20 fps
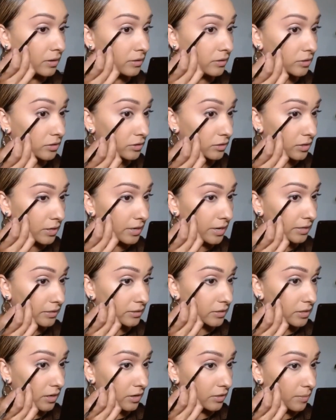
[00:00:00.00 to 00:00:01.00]
Just connect
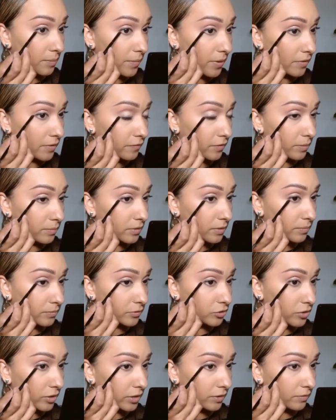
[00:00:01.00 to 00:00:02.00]
it on the
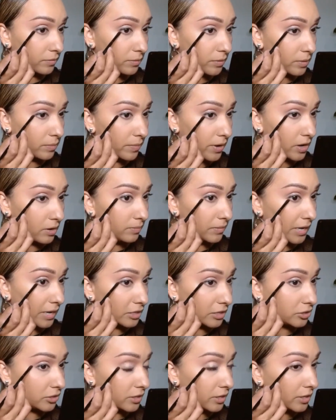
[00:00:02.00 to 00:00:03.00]
starting from the bottom
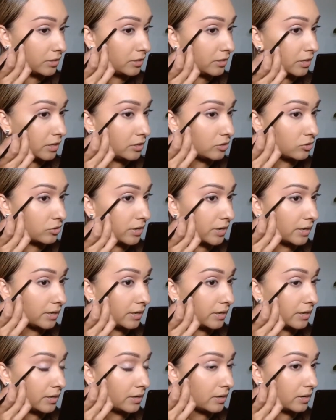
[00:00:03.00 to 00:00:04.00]
lash line and
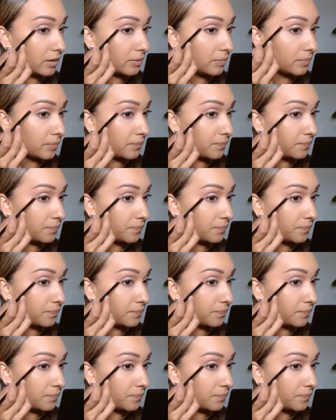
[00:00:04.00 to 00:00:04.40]
dragging it up.